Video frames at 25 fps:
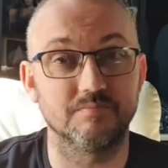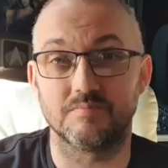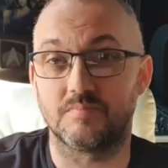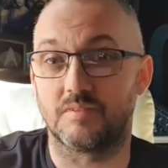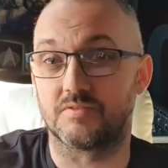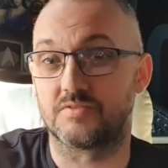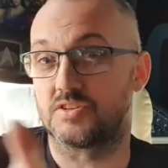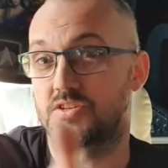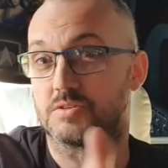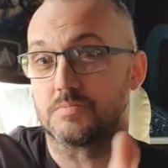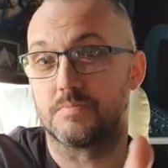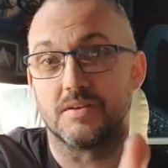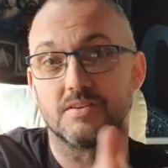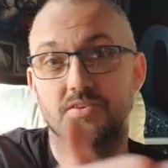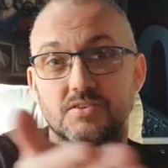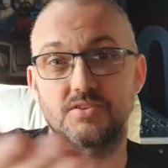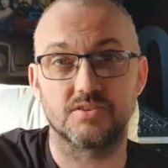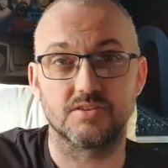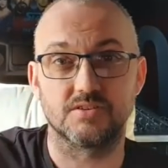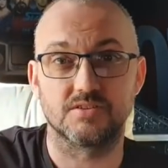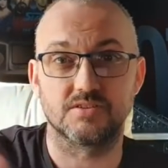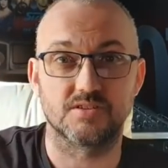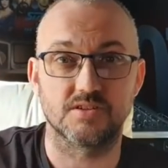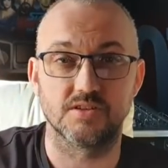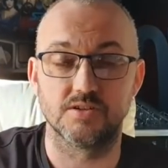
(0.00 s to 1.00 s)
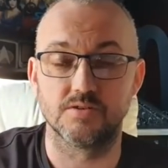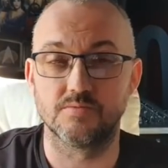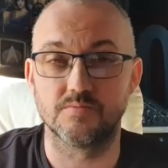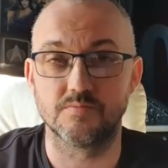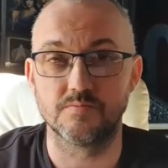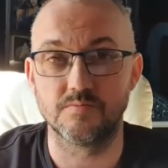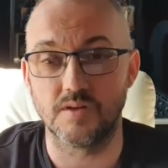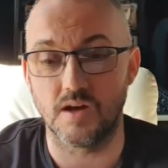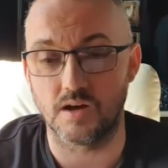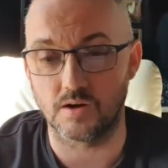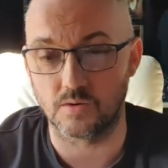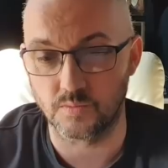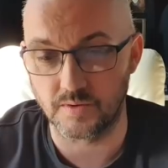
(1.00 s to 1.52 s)
I've just mentioned two
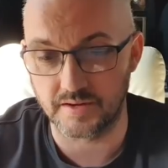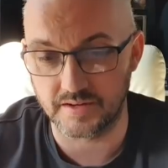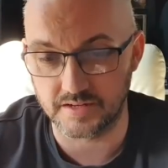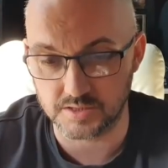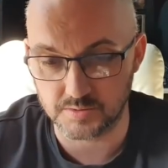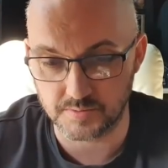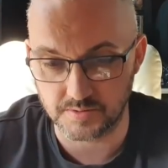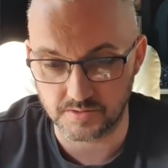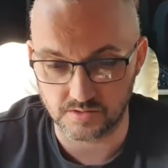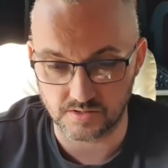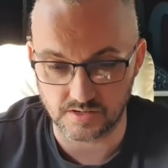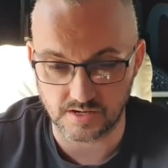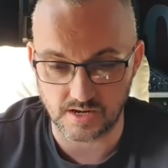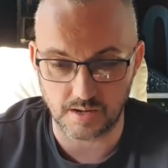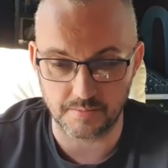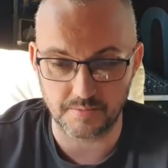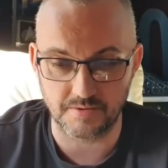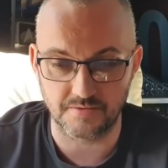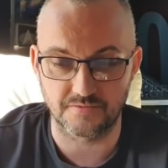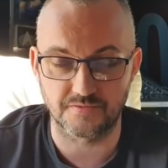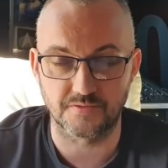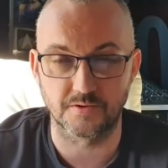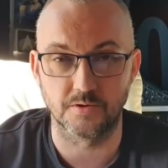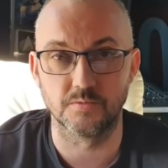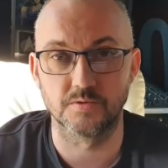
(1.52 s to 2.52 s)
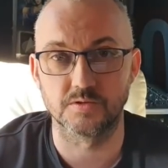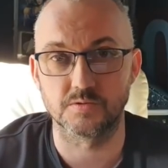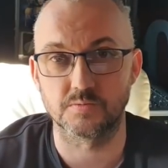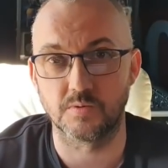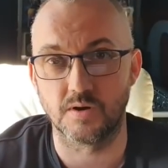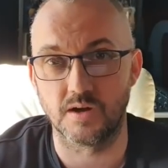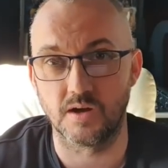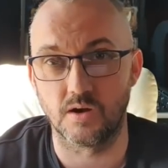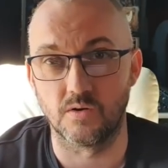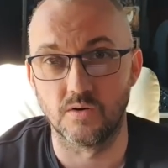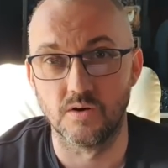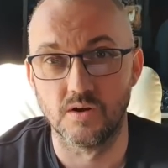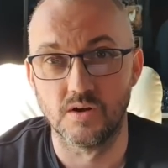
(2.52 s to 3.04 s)
young wingers we've got coming through as
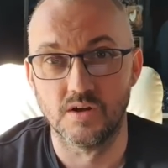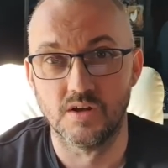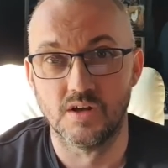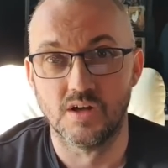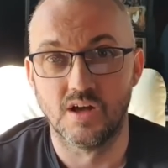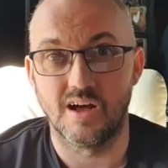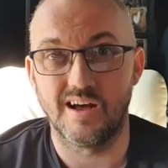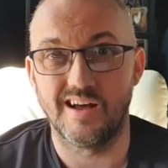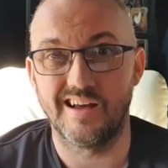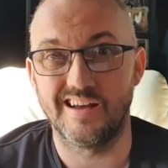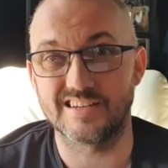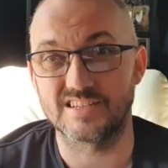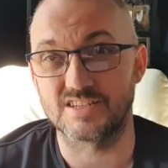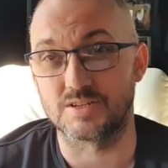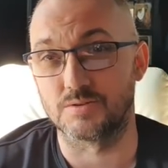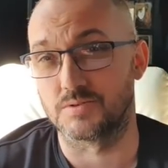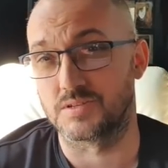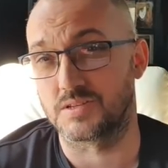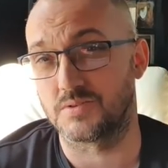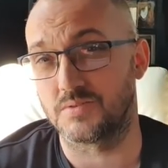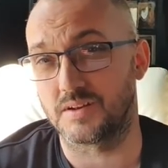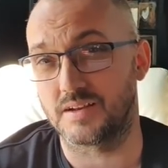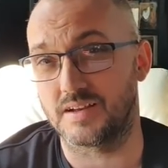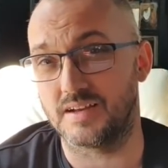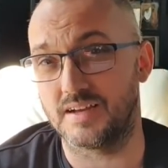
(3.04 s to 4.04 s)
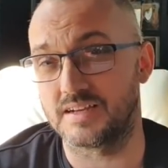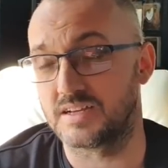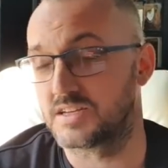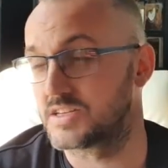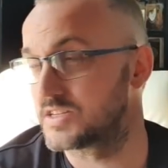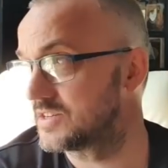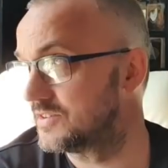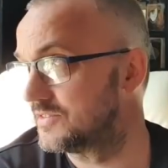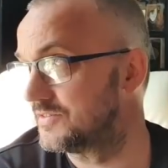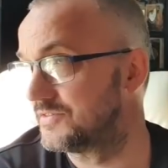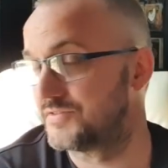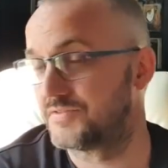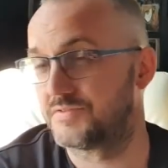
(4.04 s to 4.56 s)
well. Uh, it's also a case
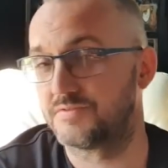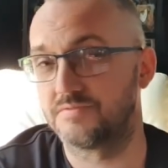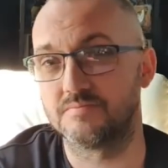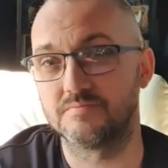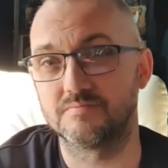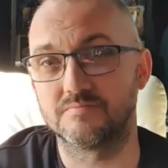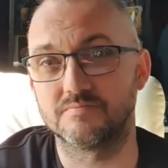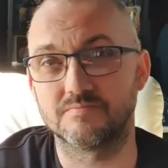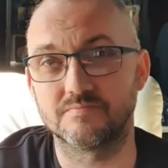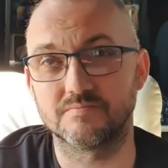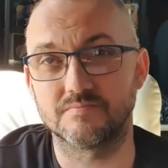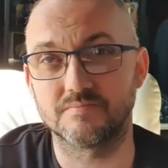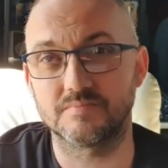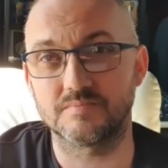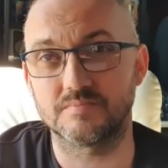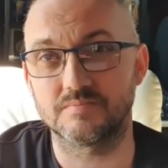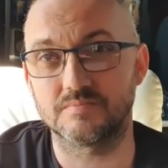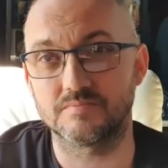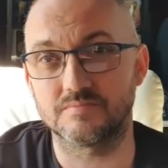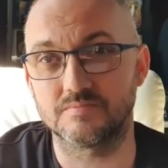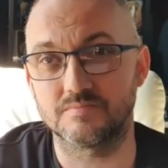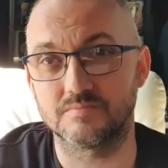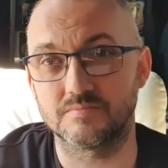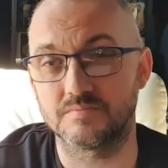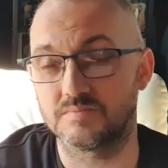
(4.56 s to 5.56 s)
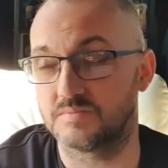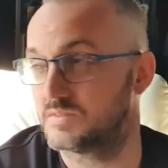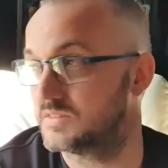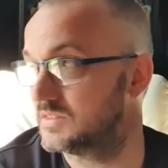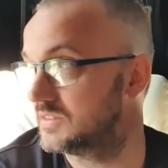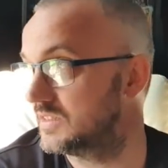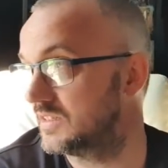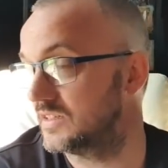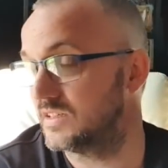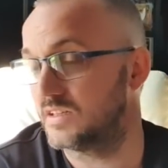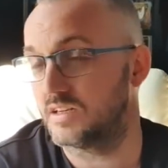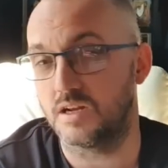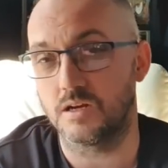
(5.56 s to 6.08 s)
of,
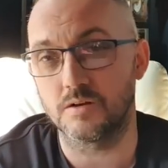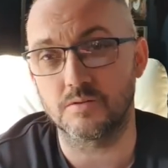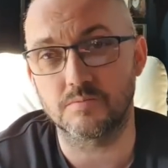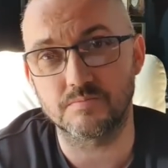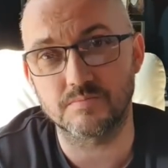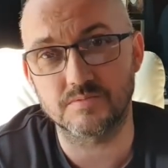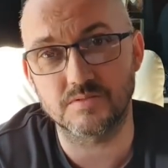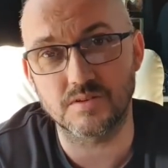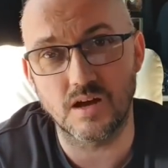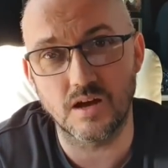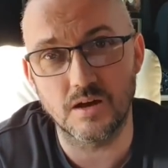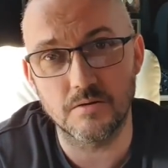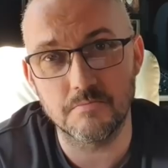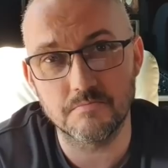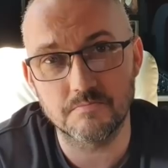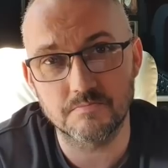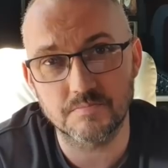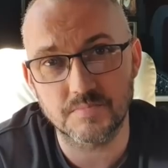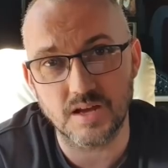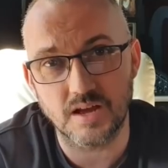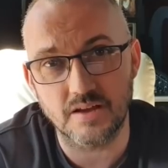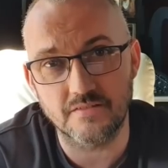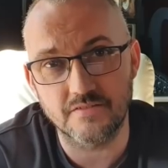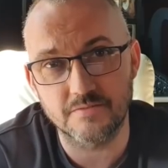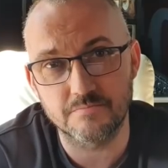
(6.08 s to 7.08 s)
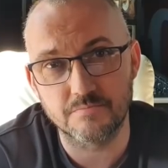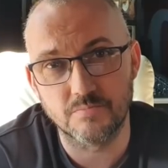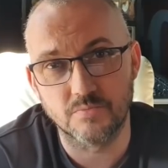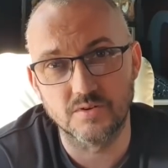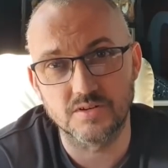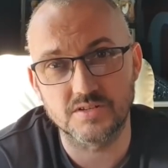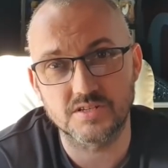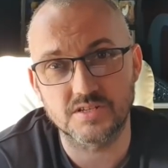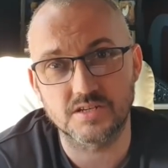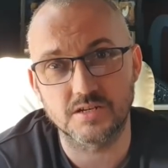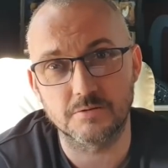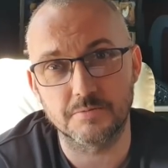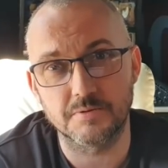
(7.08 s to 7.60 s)
you know, um, David Moyes
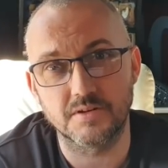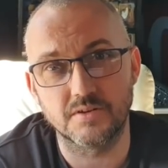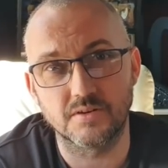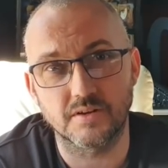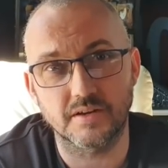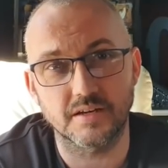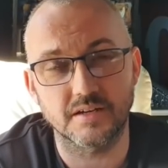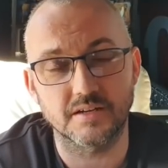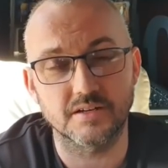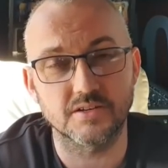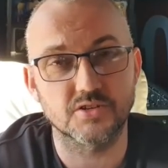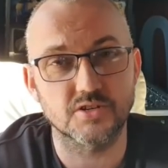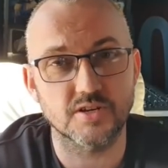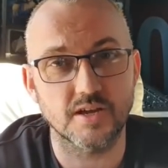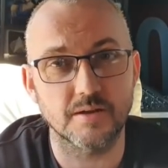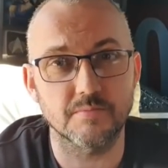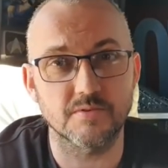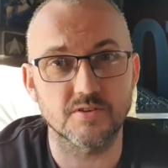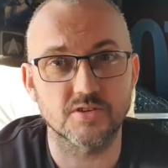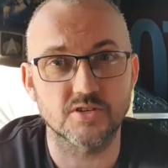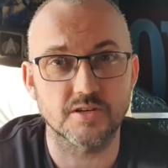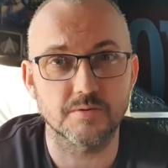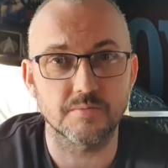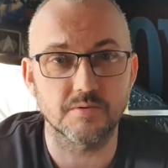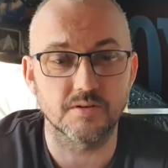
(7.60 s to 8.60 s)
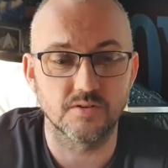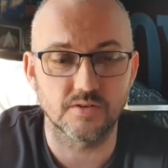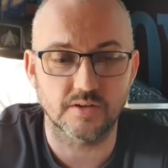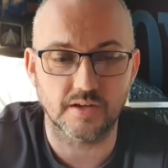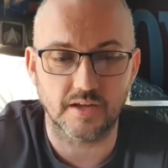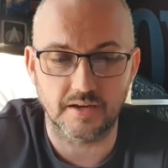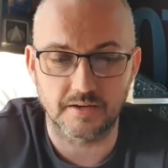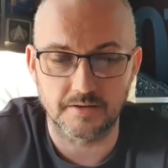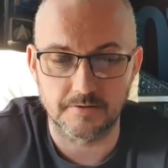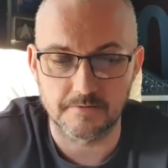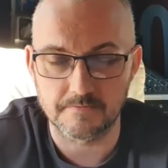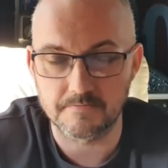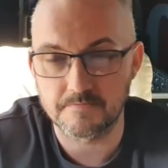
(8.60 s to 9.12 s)
is going to be looking in the championship and
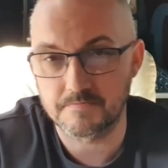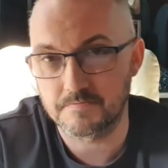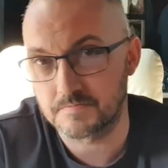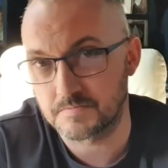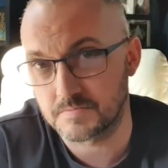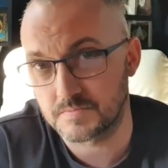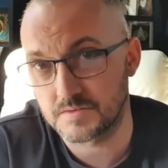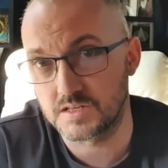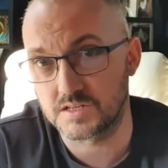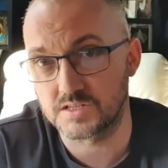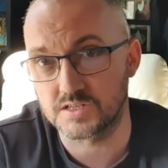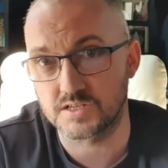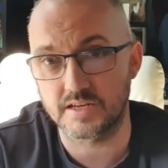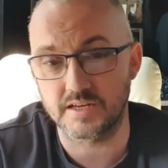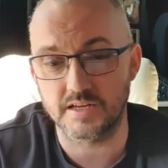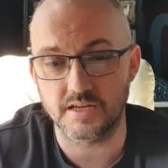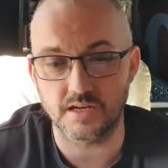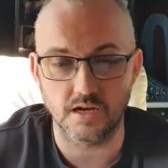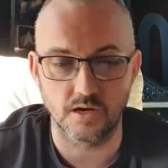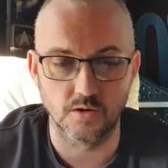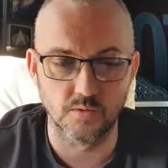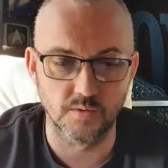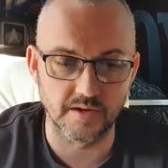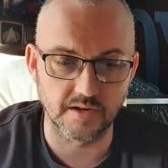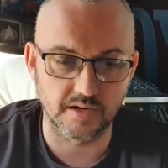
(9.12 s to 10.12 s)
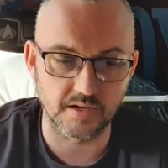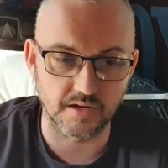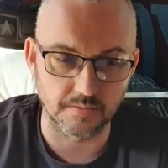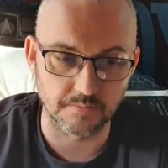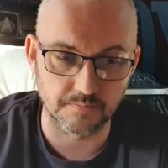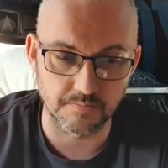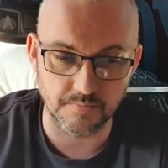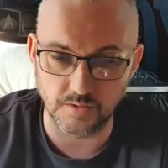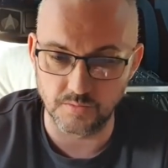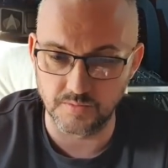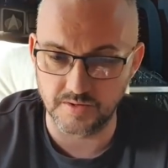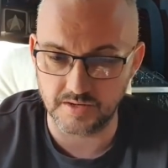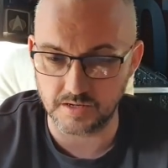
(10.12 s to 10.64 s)
looking to see who he
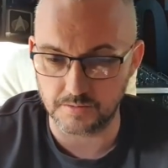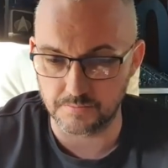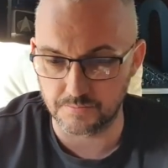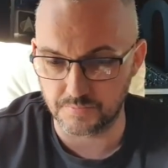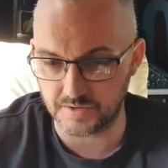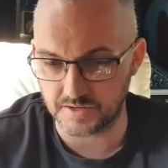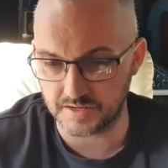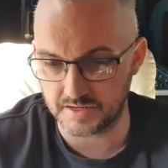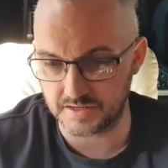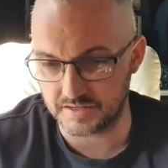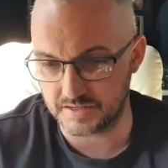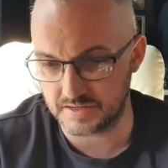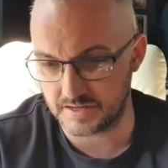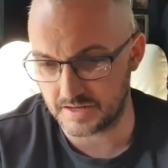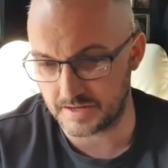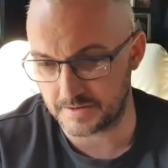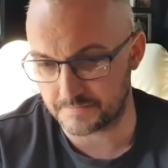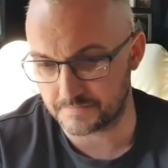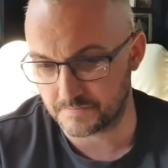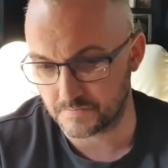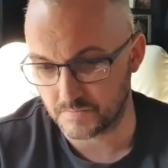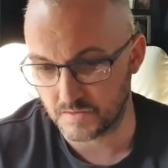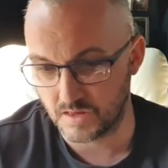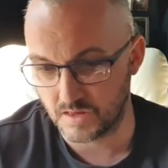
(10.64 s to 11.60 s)
can who he can bring in there.